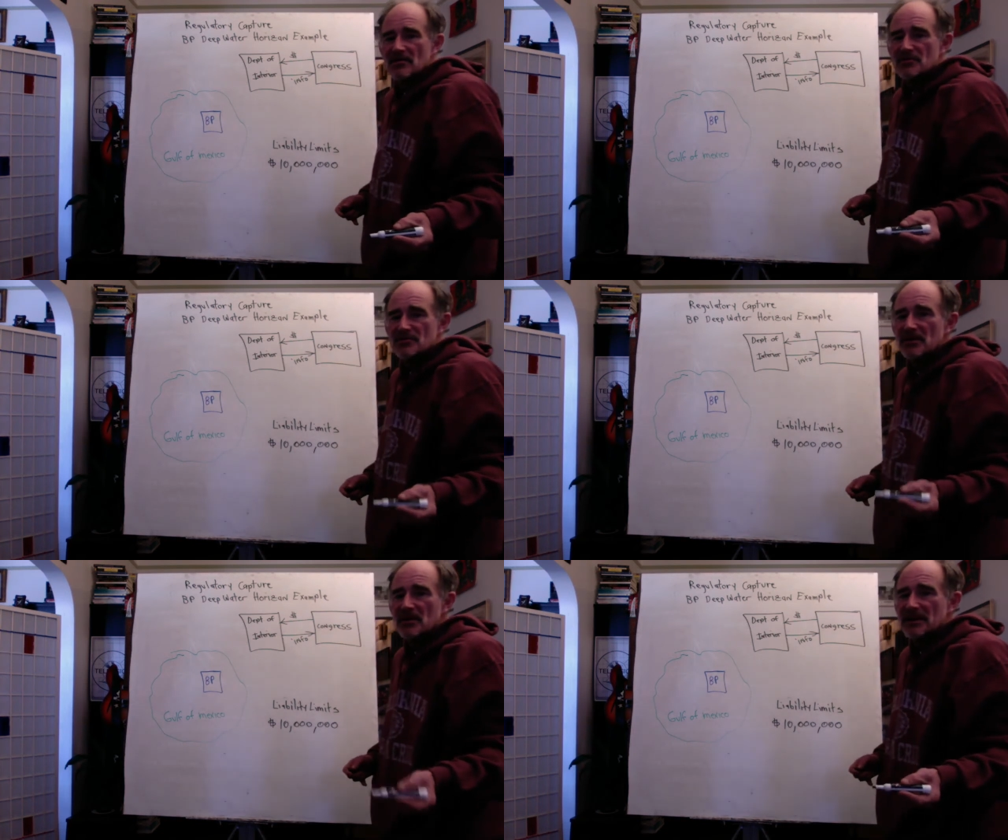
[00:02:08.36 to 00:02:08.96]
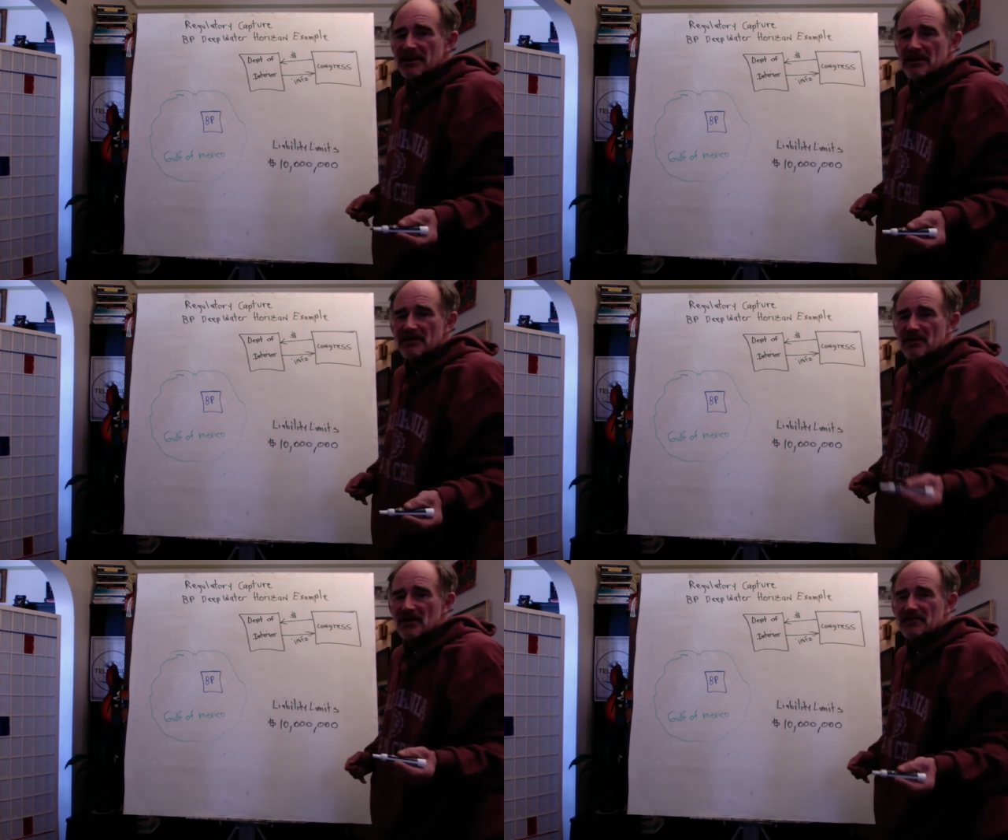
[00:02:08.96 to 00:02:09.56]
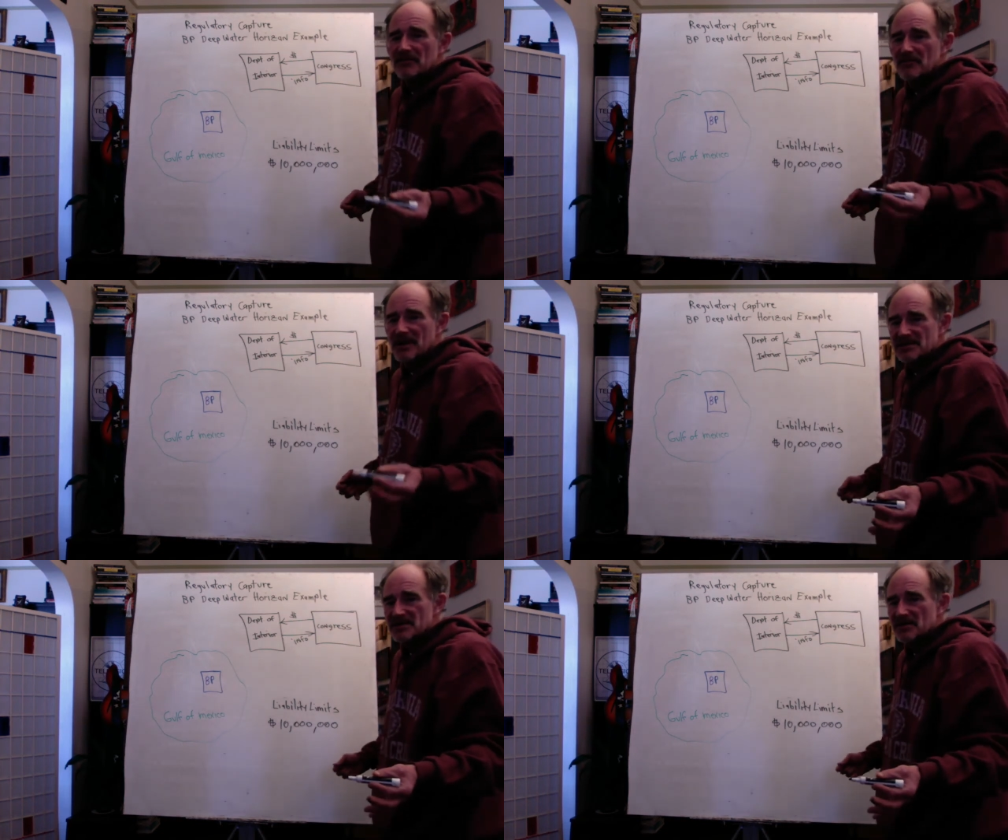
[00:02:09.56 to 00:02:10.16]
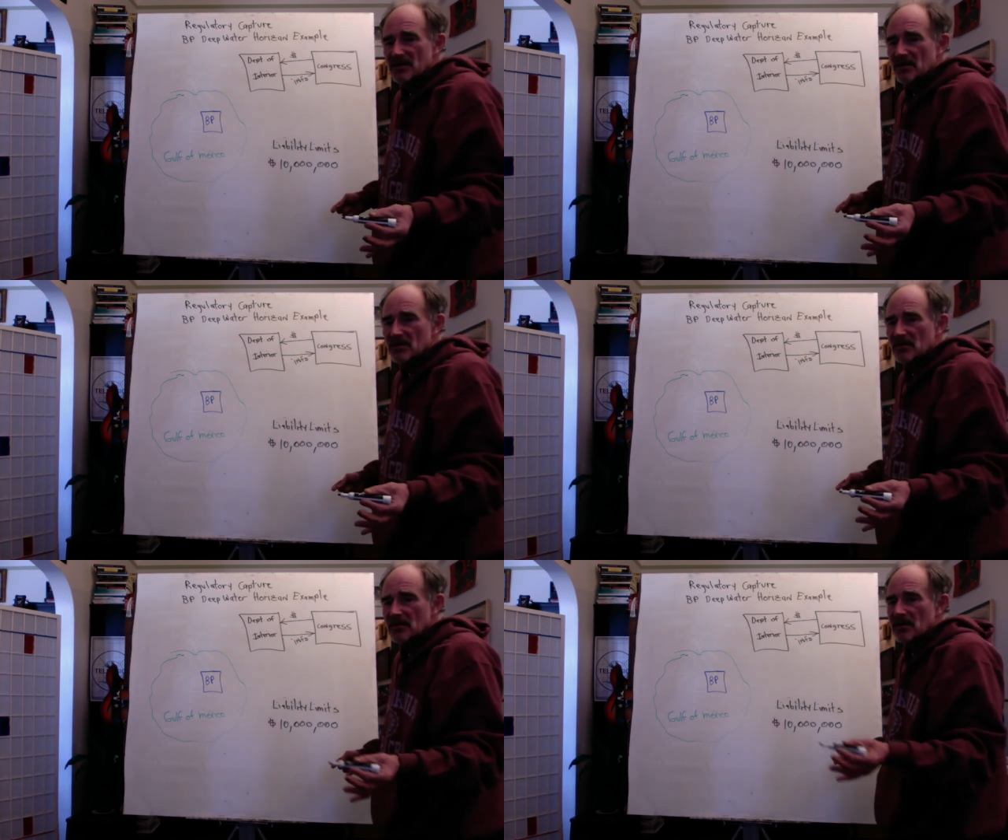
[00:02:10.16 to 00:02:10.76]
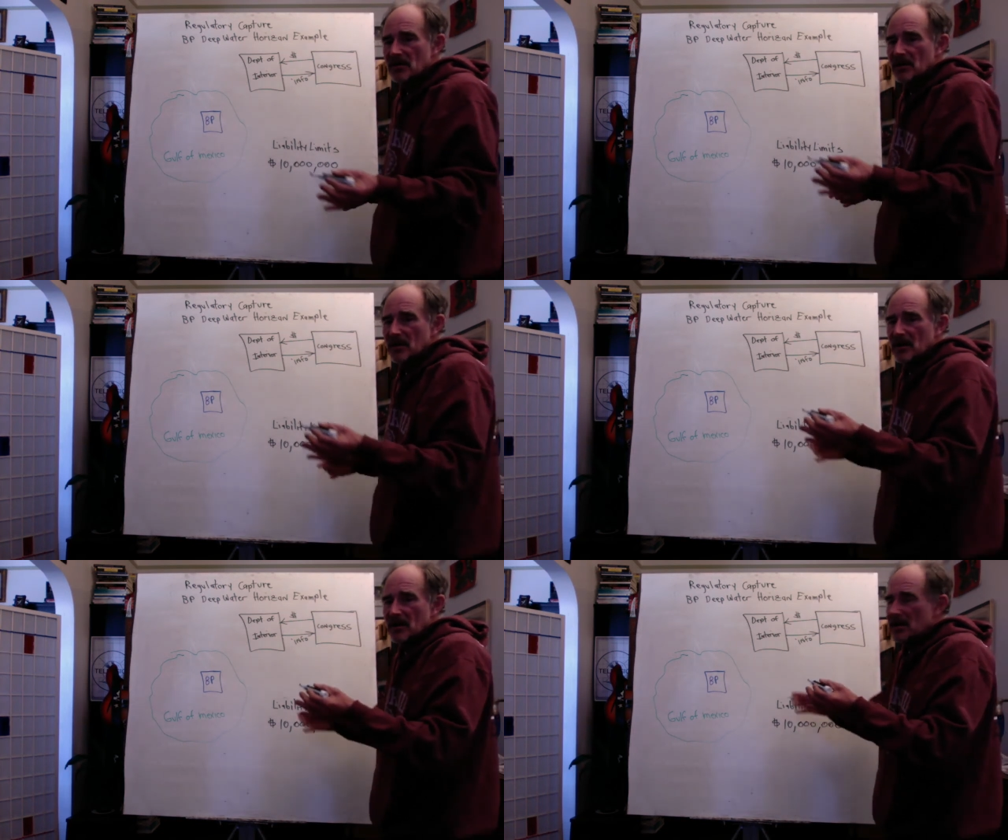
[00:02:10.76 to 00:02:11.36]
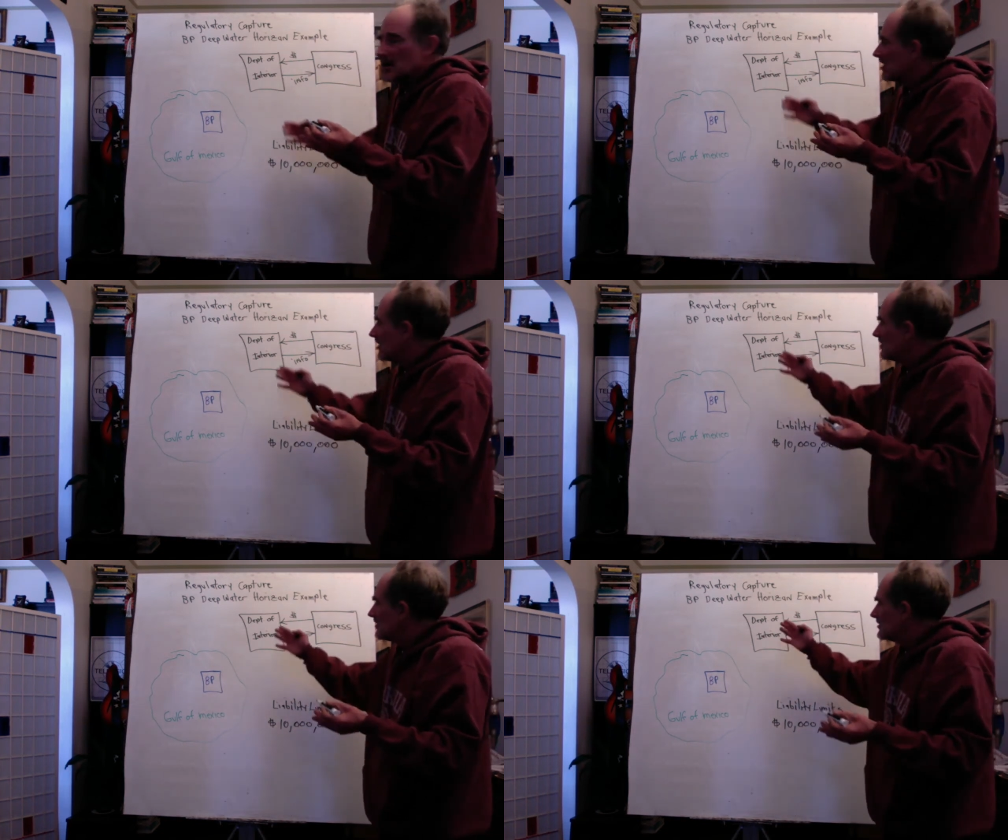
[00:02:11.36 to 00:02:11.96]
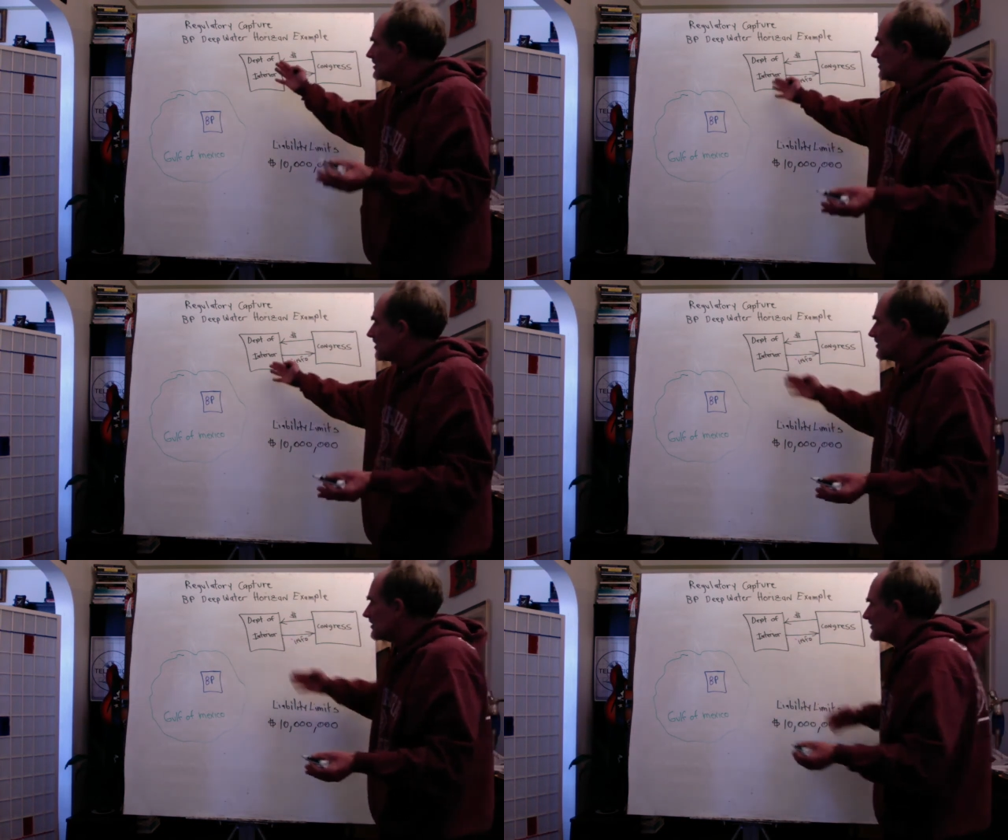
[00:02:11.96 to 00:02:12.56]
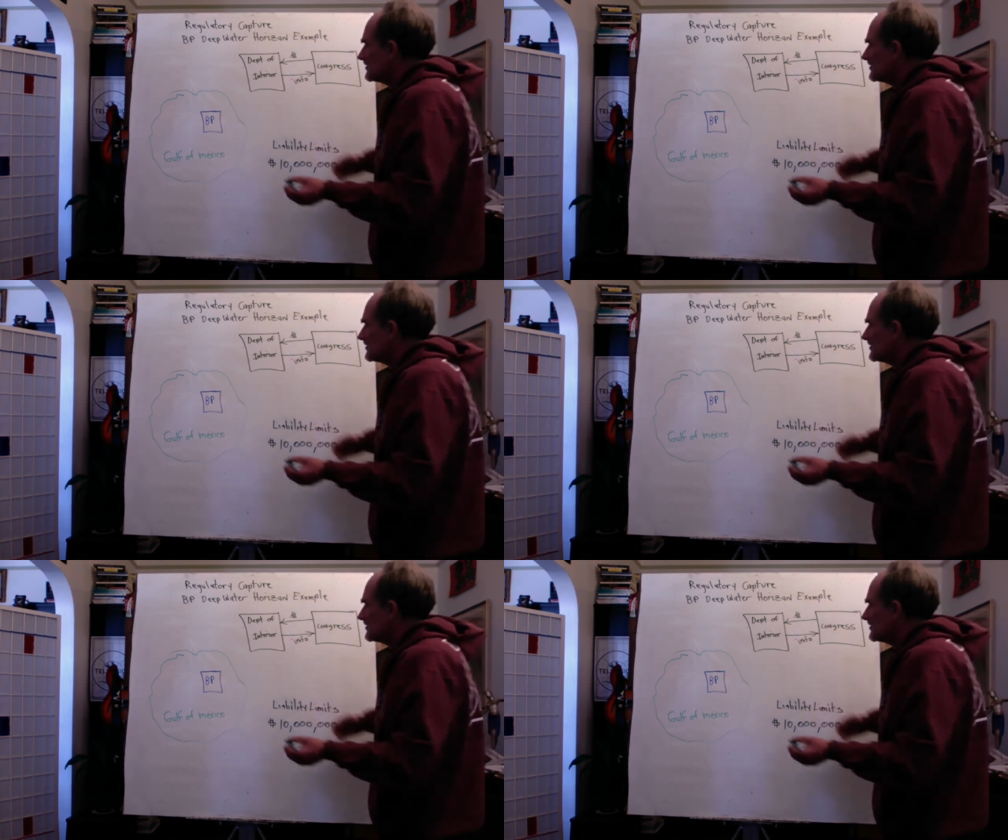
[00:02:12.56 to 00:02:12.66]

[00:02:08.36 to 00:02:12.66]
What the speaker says: drilling in the Gulf of Mexico, the Department of